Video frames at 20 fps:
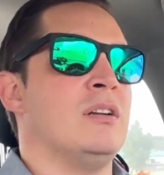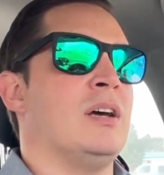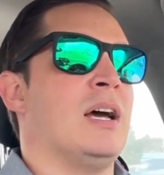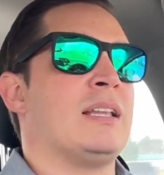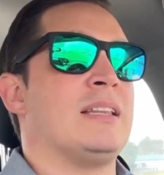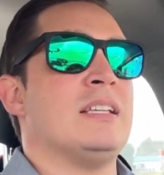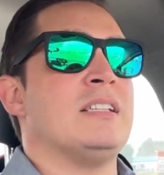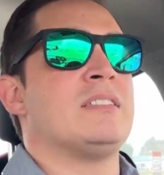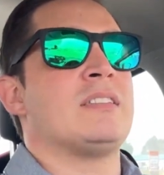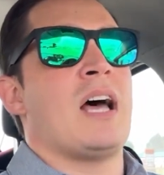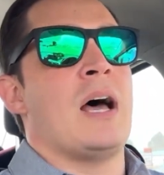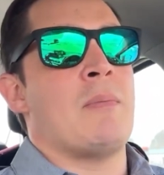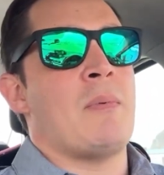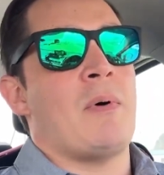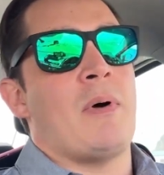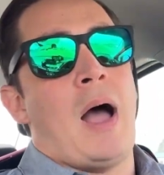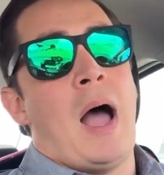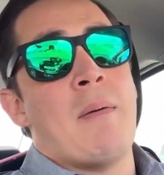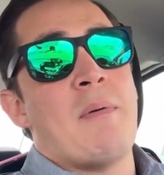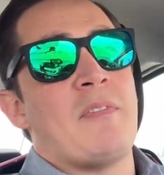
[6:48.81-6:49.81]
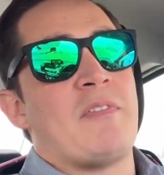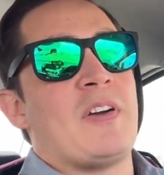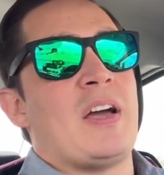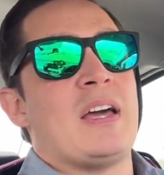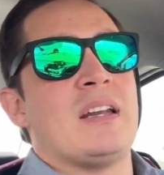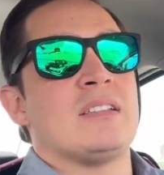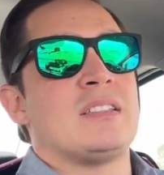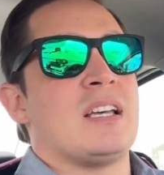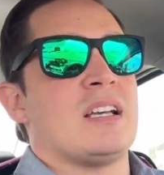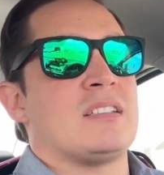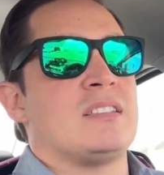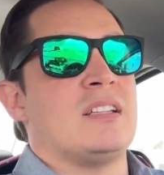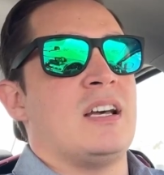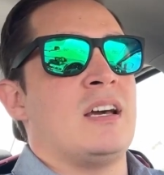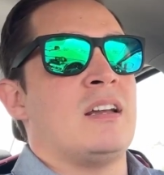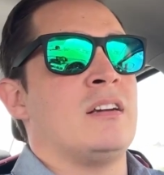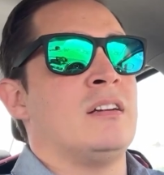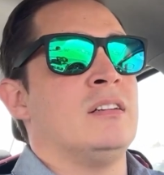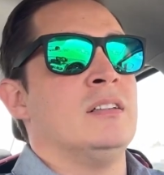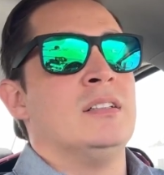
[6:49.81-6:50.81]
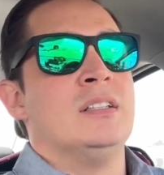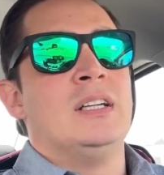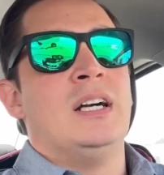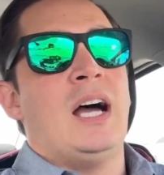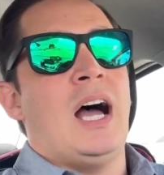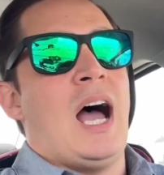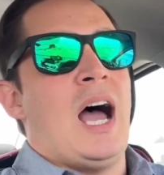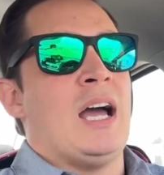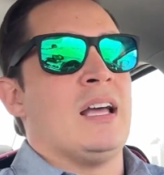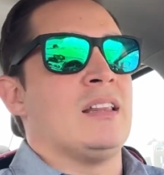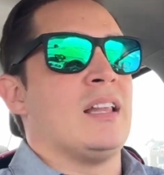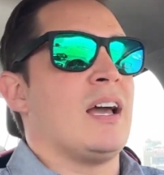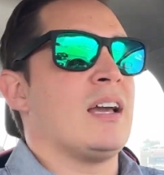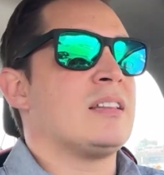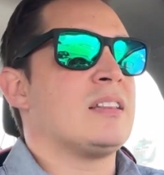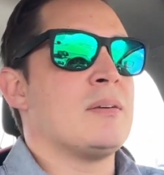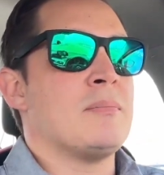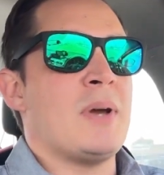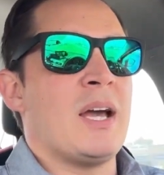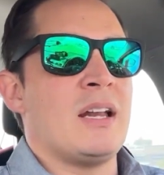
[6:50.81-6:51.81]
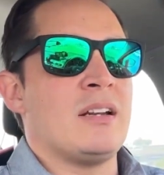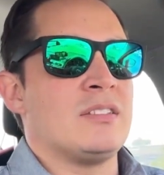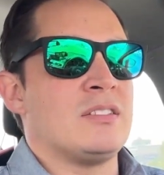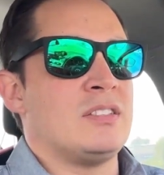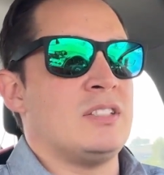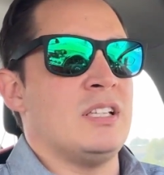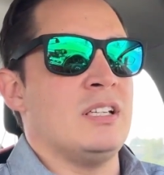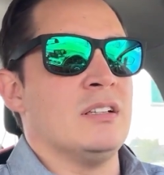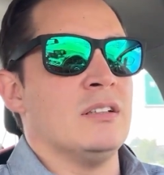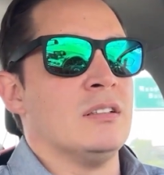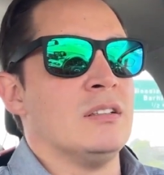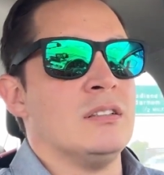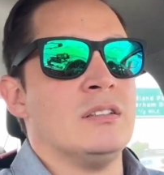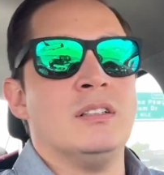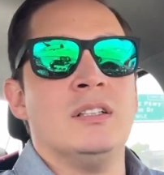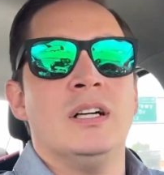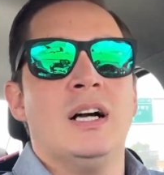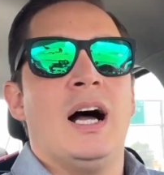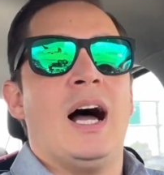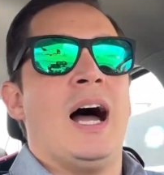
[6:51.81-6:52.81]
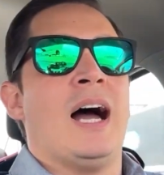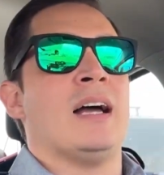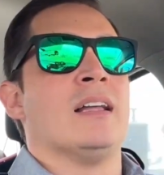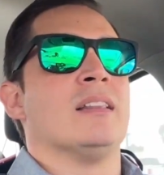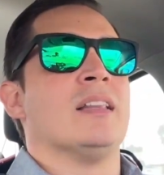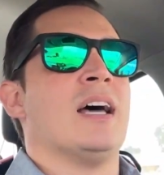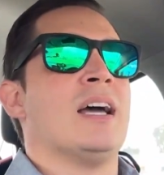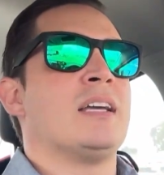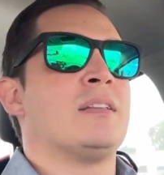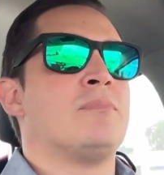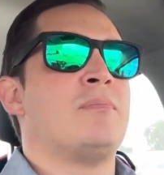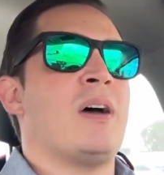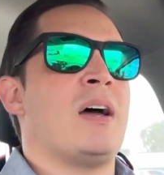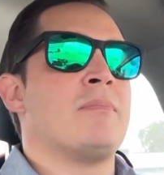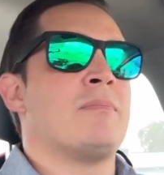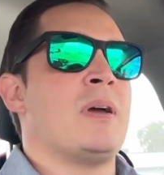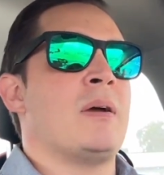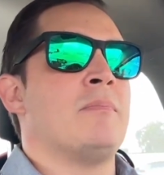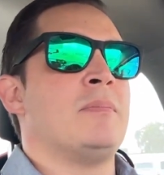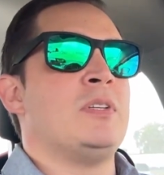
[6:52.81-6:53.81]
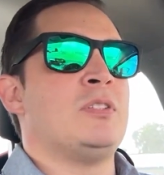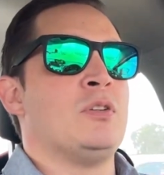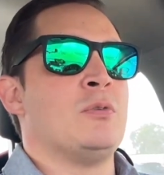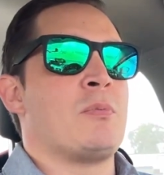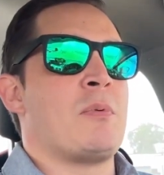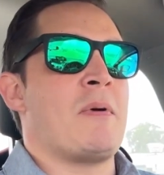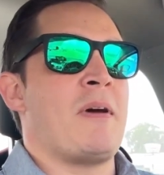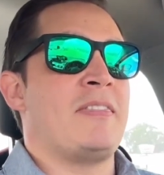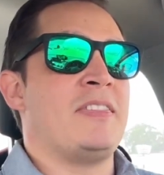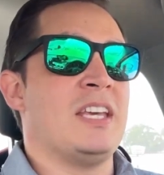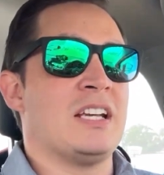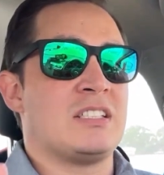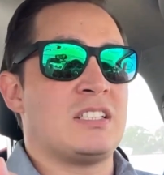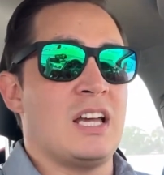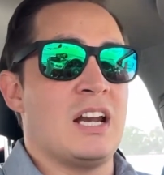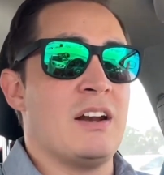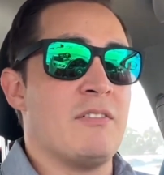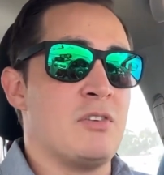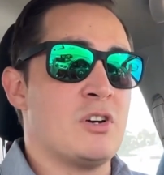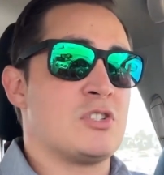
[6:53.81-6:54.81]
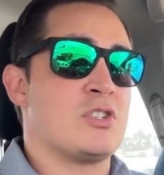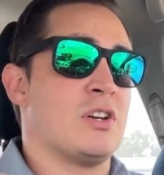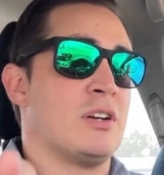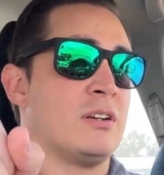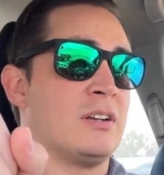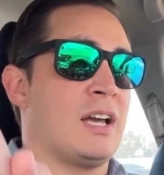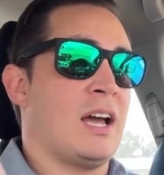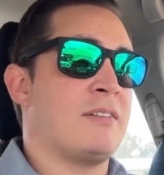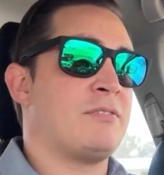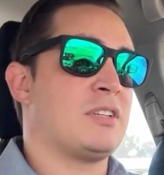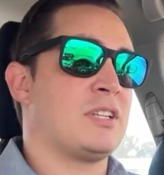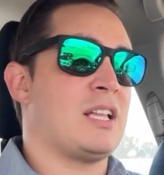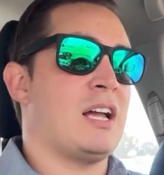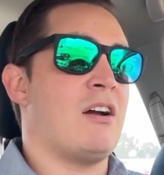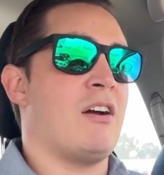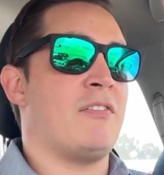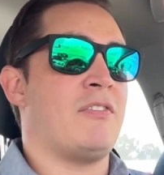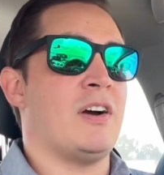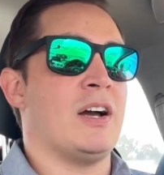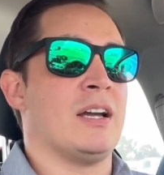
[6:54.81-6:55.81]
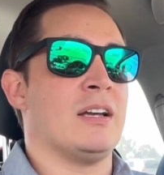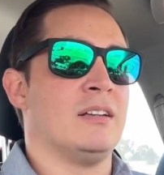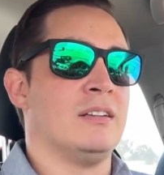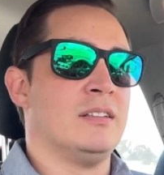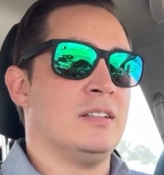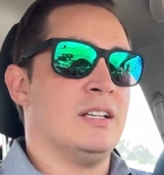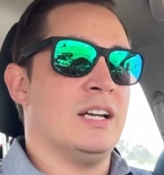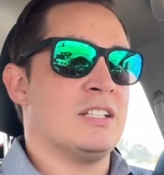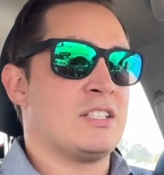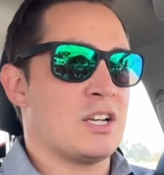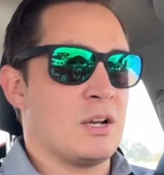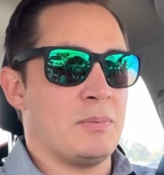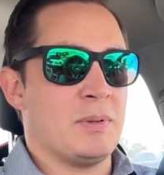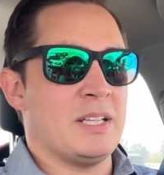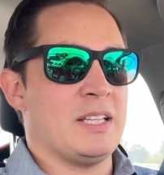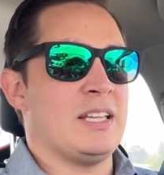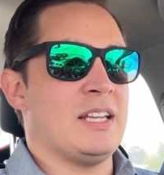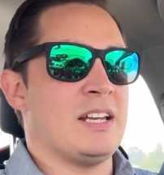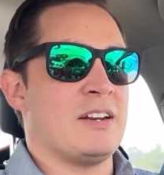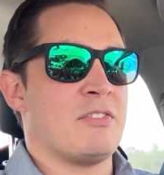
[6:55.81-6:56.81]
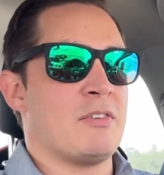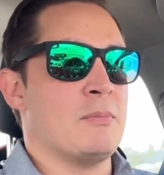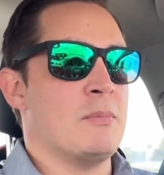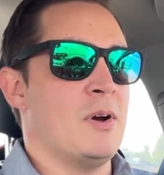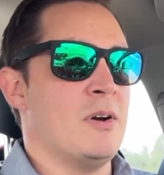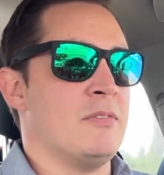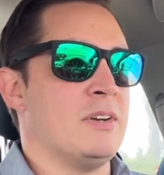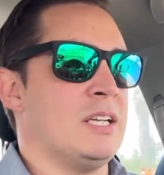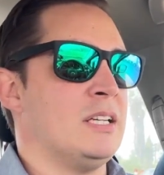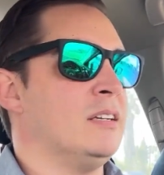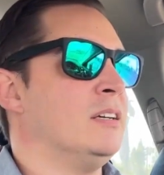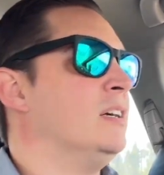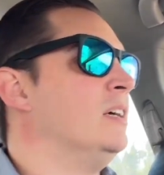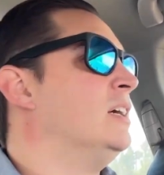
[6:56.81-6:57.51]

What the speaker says: At least I'm a fan of Zack Snyder. I like The Man of Steel. I like Batman v Superman. The extended version, I have to clarify, it's a completely different movie.